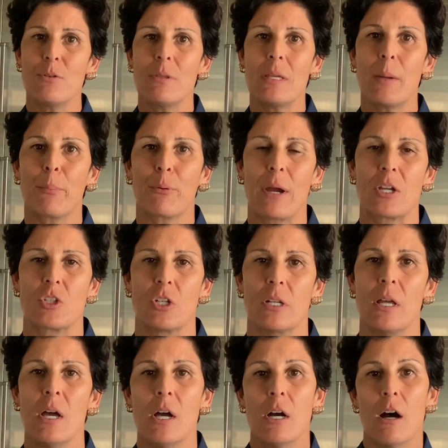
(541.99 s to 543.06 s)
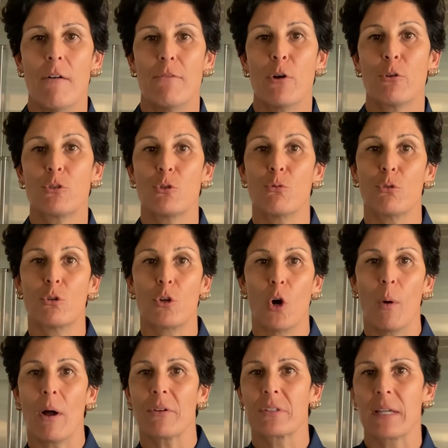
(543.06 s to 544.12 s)
the oppression of those who go
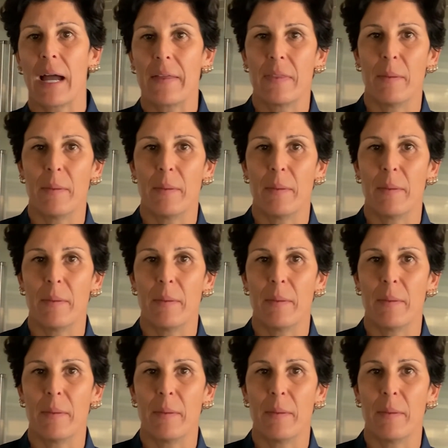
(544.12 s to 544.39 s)
outside the